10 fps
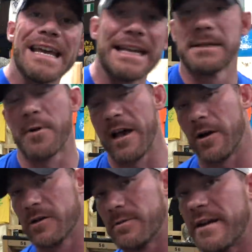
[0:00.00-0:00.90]
It is Brian
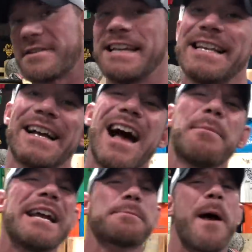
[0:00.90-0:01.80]
Alsruhe with
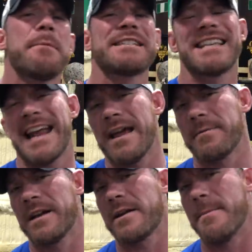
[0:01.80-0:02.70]
NEVERsate.com, and as promised, today
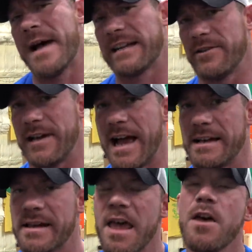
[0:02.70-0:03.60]
I'm going to come back to you
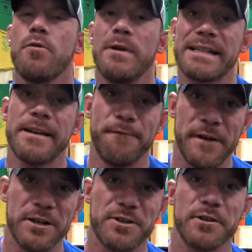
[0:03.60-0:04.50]
guys with some
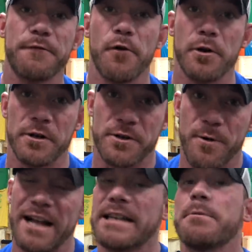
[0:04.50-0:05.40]
finishers for your
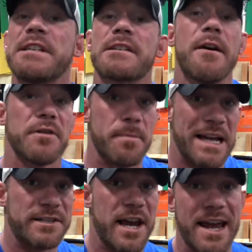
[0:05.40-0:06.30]
squat day. We just covered the
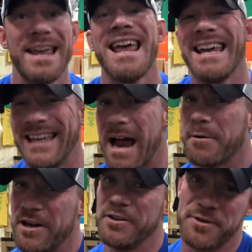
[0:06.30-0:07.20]
bench day, now
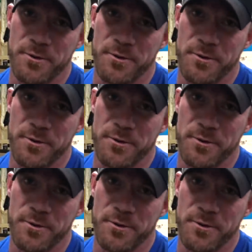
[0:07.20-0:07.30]
we're going to do